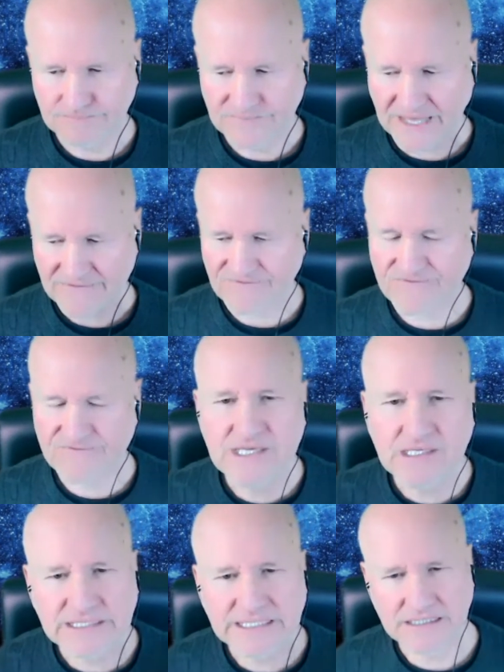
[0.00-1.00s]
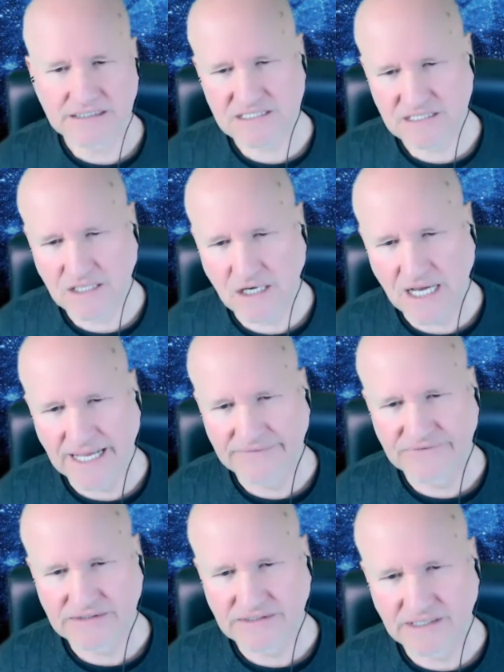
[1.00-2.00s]
feeling
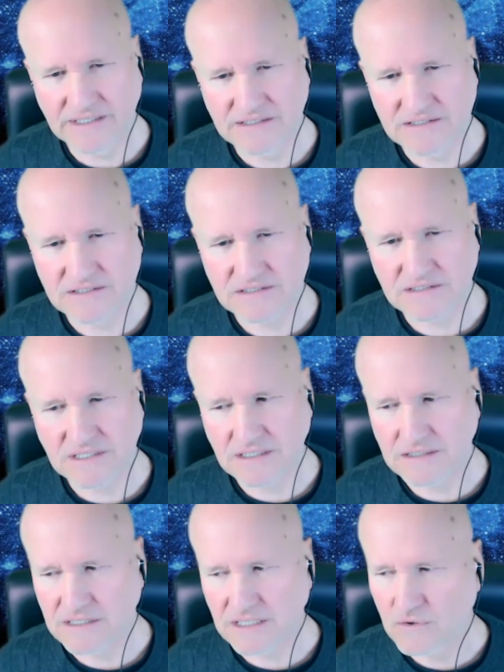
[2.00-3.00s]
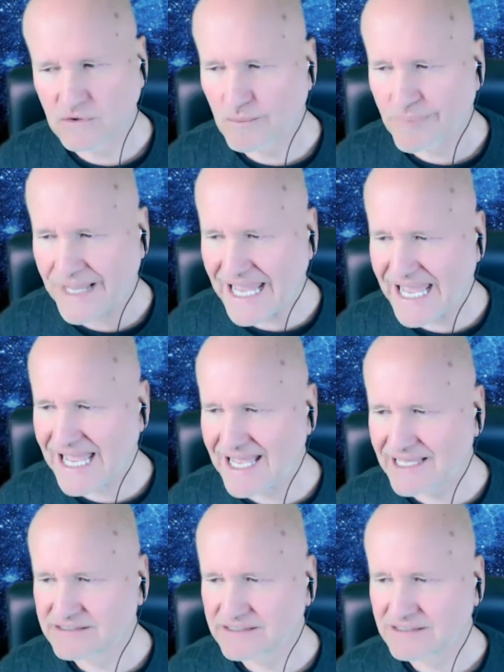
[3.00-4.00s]
inside that that you're
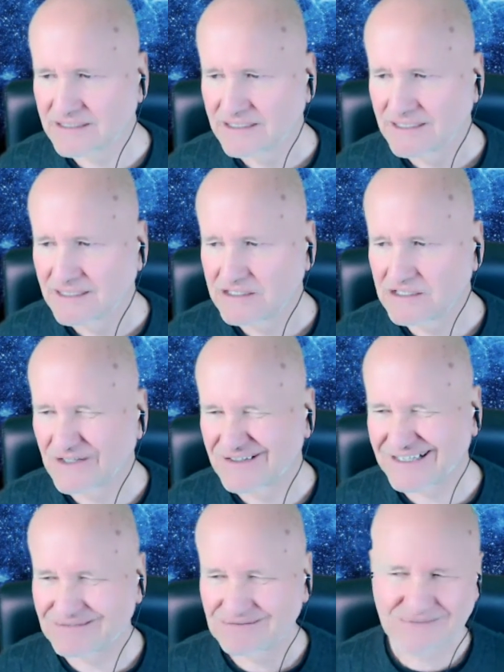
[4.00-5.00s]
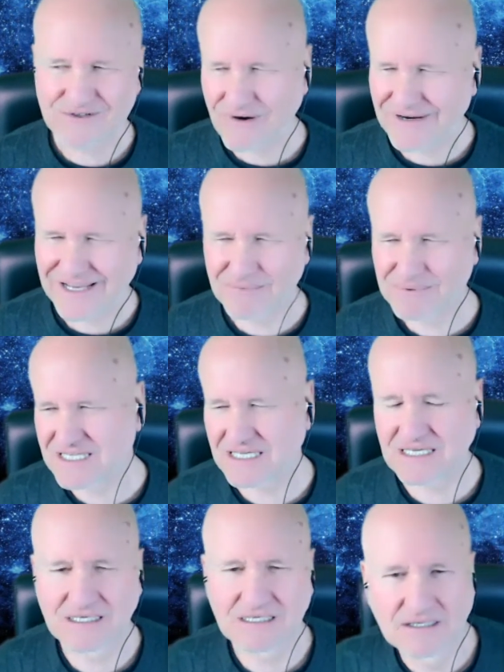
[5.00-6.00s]
bad, you know. And growing up as a
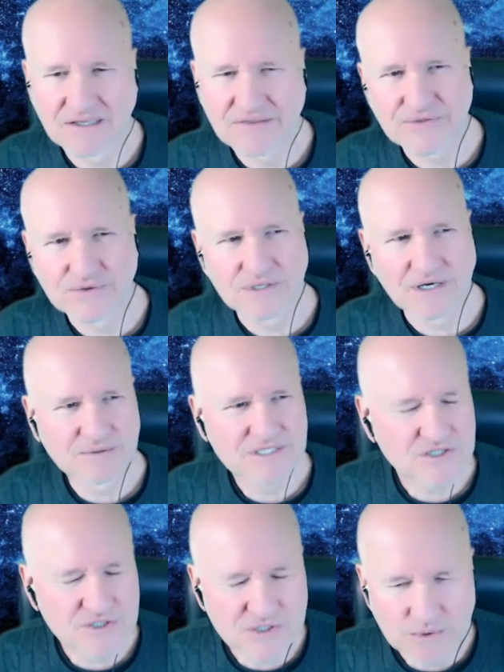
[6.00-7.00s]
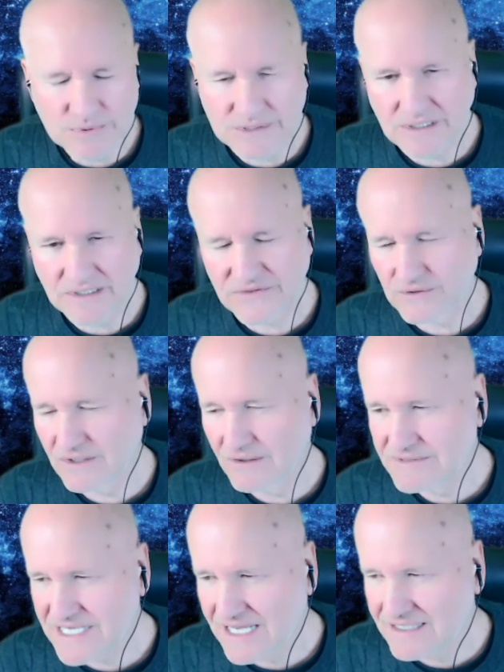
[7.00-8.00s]
kid, I thought I was stupid. I thought I
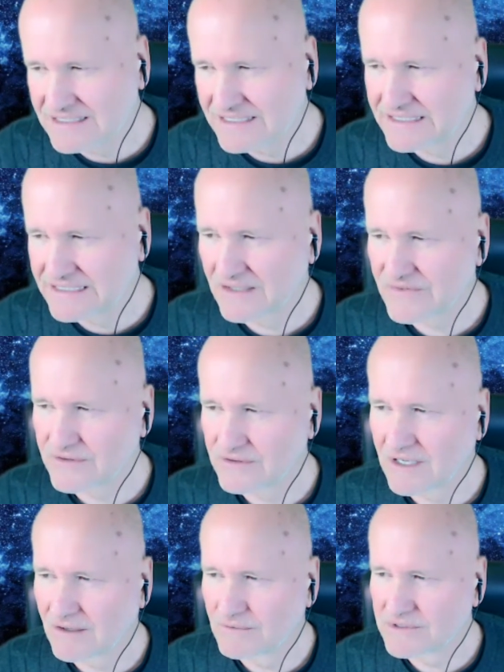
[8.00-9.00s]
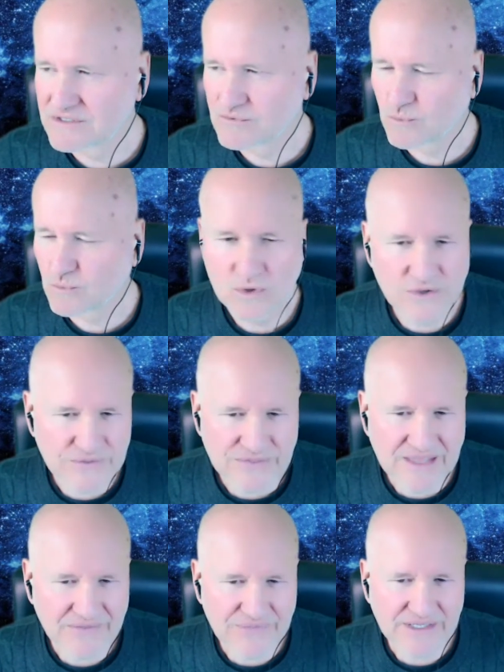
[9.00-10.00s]
was ugly. I thought I was worth
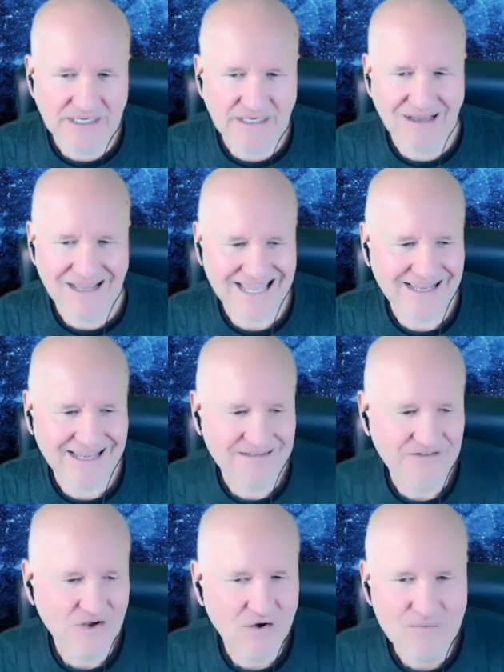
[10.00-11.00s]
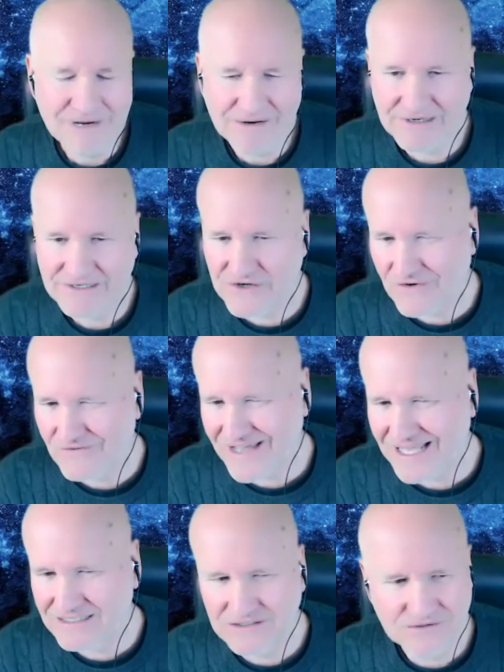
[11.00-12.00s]
nothing. I had no merit, no
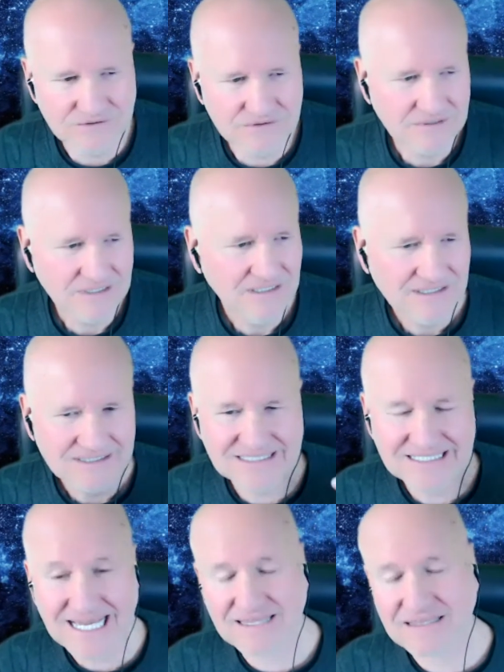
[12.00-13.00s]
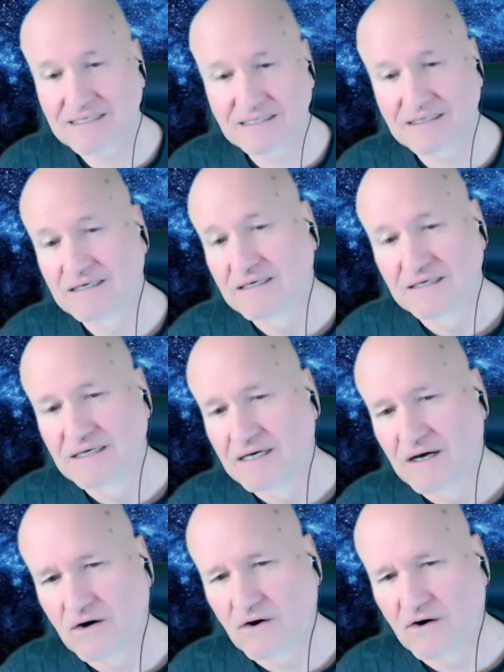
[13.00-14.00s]
value, nothing
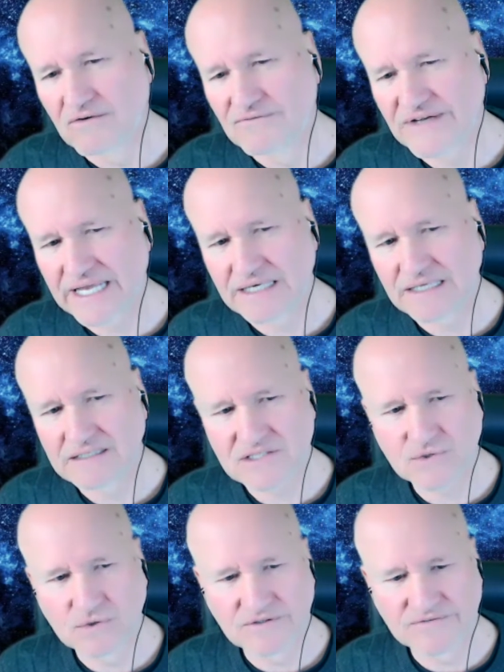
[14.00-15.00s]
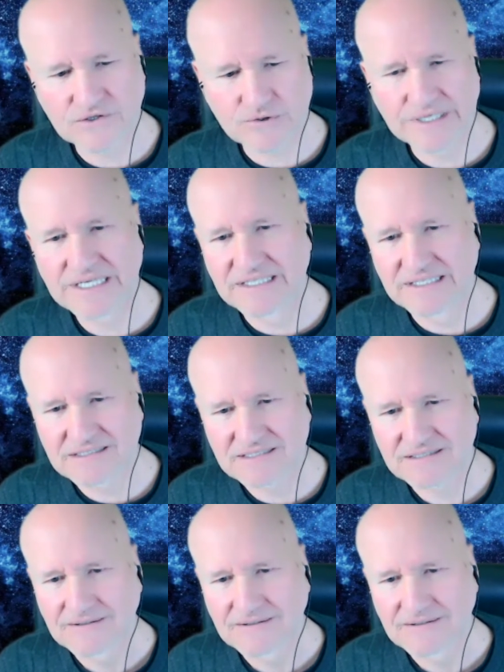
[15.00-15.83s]
of any sort of credence.